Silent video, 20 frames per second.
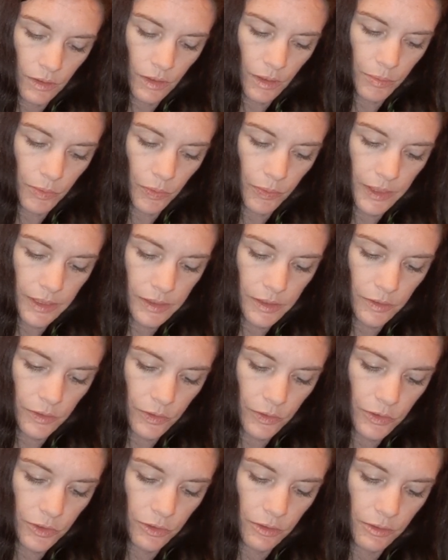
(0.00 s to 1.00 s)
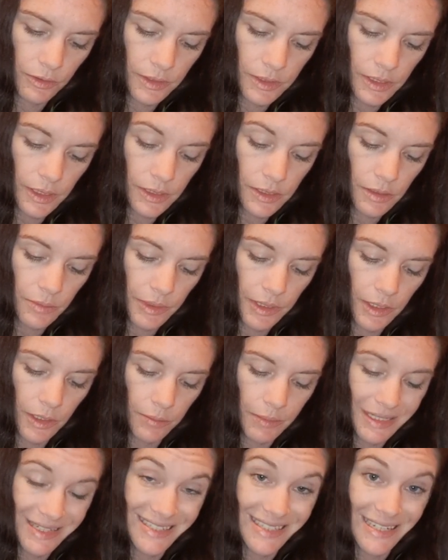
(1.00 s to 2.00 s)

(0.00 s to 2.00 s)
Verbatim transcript: couple weeks ago too. It's like somebody could be